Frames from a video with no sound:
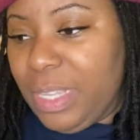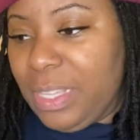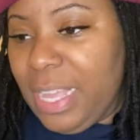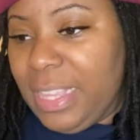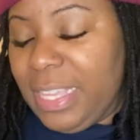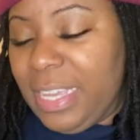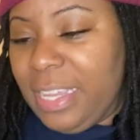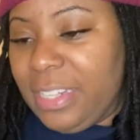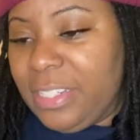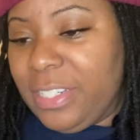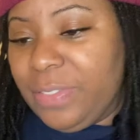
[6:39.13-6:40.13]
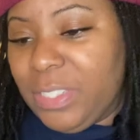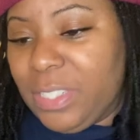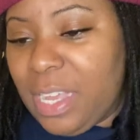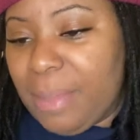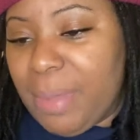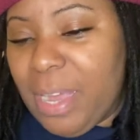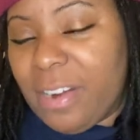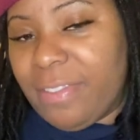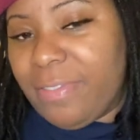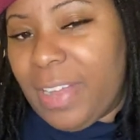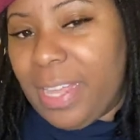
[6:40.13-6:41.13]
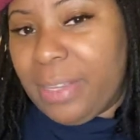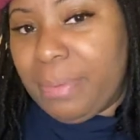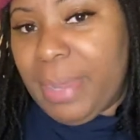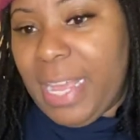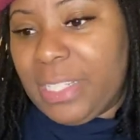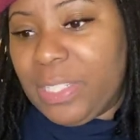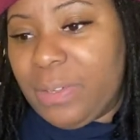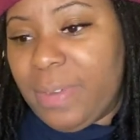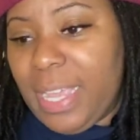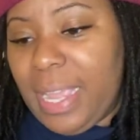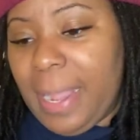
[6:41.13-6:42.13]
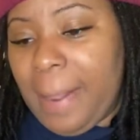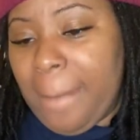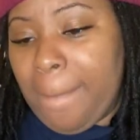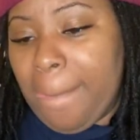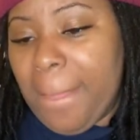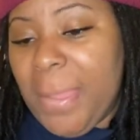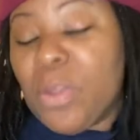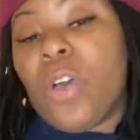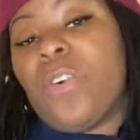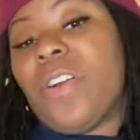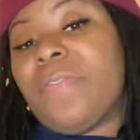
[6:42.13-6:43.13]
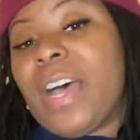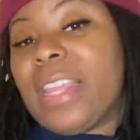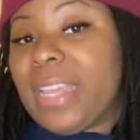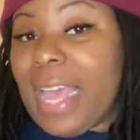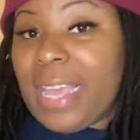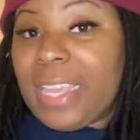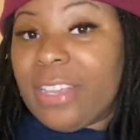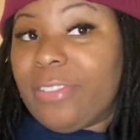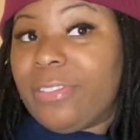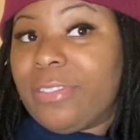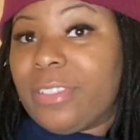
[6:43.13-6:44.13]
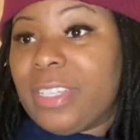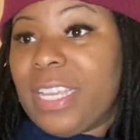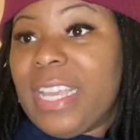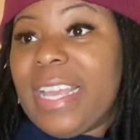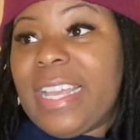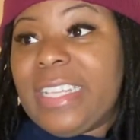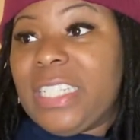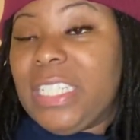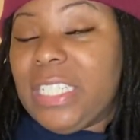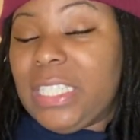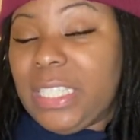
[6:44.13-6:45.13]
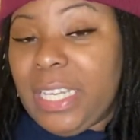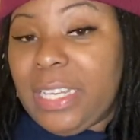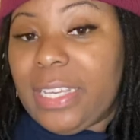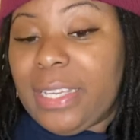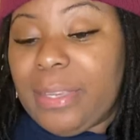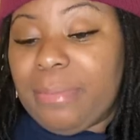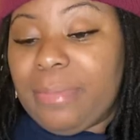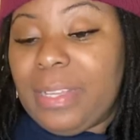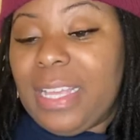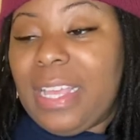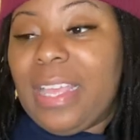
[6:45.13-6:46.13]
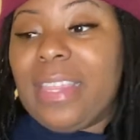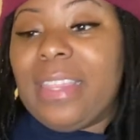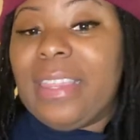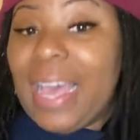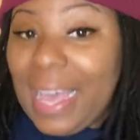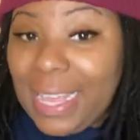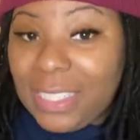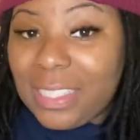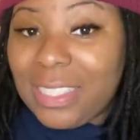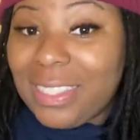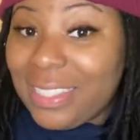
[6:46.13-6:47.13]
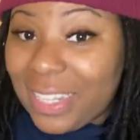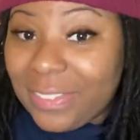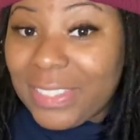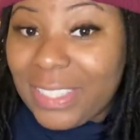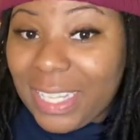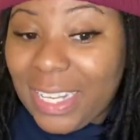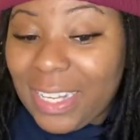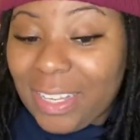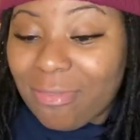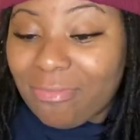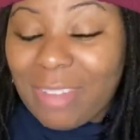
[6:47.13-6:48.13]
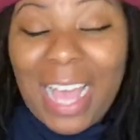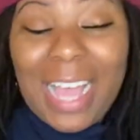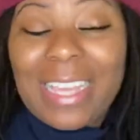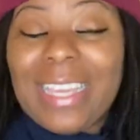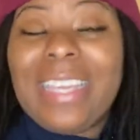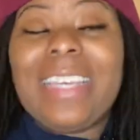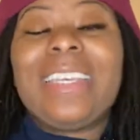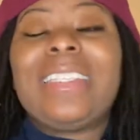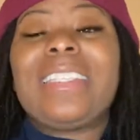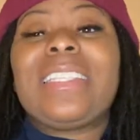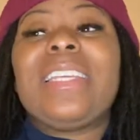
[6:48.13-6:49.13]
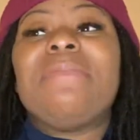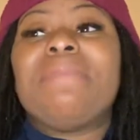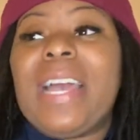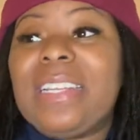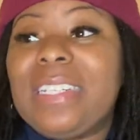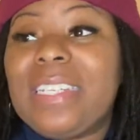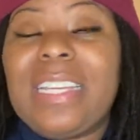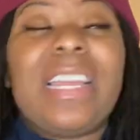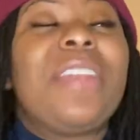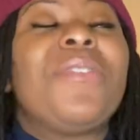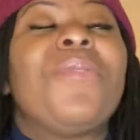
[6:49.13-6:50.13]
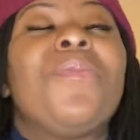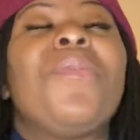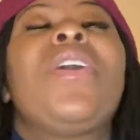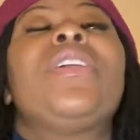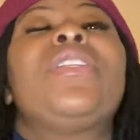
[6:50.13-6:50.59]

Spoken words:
I think she was talking about her father passed away. No, her father got killed and she's seen him. That is devastating. I can't imagine and I don't want